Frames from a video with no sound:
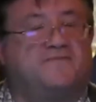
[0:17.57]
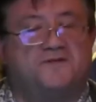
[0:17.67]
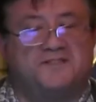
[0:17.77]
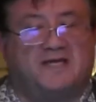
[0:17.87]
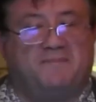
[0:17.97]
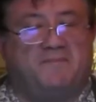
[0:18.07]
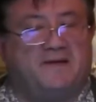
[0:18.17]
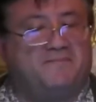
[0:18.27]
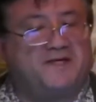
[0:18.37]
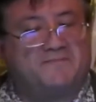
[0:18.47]
The first time I
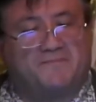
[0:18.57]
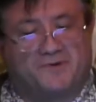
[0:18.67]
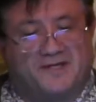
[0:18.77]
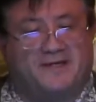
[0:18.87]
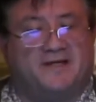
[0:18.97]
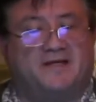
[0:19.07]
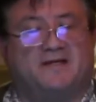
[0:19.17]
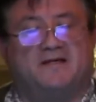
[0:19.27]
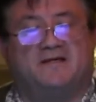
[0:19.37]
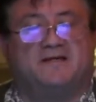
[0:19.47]
met Brittany,
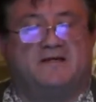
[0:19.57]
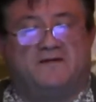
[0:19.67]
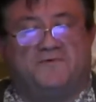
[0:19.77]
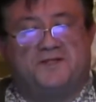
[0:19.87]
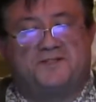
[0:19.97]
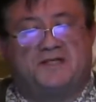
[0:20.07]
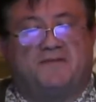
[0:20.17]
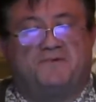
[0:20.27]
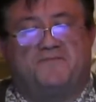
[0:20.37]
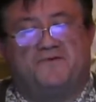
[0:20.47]
we had
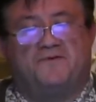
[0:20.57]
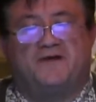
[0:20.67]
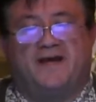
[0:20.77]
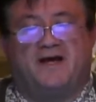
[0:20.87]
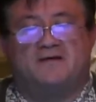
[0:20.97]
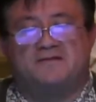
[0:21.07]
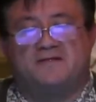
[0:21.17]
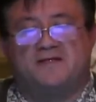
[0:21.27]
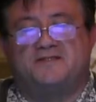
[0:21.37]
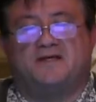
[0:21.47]
stopped to fuel the
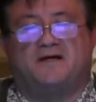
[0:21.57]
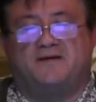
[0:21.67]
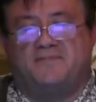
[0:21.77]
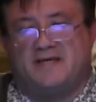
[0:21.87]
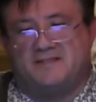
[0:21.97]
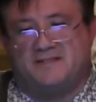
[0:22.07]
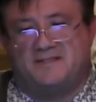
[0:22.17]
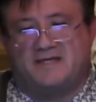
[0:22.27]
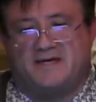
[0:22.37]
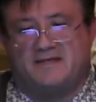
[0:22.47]
hound and saw an
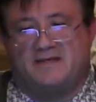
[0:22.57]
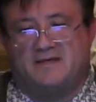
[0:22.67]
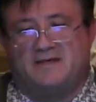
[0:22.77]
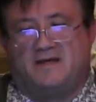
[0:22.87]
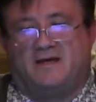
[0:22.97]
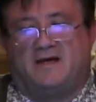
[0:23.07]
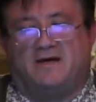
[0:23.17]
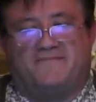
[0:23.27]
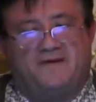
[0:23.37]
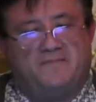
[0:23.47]
amazing sight.
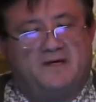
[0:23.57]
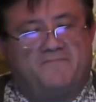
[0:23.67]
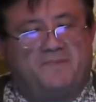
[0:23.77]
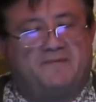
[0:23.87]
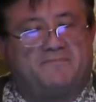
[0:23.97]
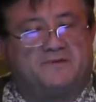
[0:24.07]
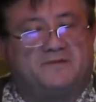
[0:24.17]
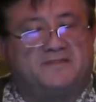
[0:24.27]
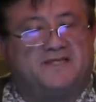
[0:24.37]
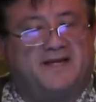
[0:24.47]
A female pit
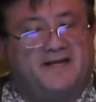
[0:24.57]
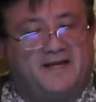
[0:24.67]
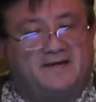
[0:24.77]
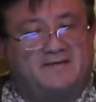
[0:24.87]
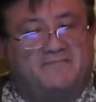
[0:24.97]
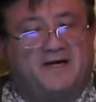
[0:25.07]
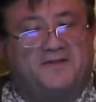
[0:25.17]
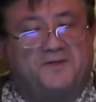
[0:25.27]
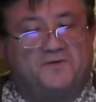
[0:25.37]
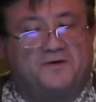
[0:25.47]
bull sat down
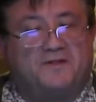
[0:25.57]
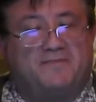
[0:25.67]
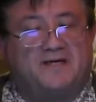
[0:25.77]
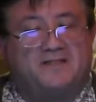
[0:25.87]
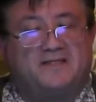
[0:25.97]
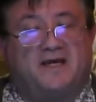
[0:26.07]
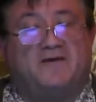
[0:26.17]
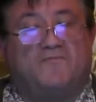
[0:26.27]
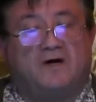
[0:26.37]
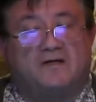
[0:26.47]
by the door of the bus
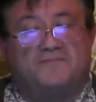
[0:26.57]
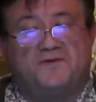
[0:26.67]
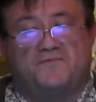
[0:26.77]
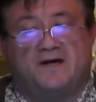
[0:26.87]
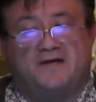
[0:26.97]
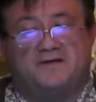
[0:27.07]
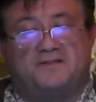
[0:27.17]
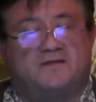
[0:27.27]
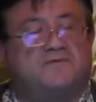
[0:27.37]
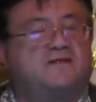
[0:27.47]
and welcomed the
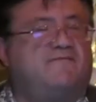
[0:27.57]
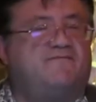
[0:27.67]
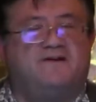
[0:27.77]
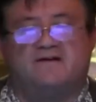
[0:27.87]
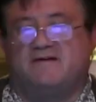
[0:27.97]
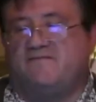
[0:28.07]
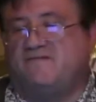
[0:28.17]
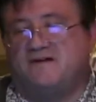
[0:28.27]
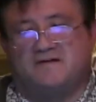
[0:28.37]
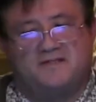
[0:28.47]
riders with a
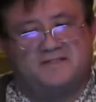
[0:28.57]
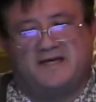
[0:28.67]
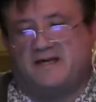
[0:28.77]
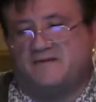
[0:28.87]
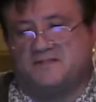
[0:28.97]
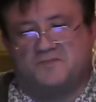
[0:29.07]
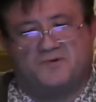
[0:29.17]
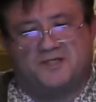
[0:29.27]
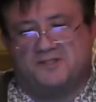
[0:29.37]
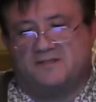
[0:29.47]
very, very sad
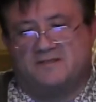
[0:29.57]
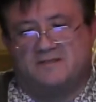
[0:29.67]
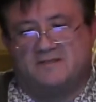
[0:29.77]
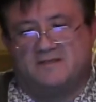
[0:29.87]
expression.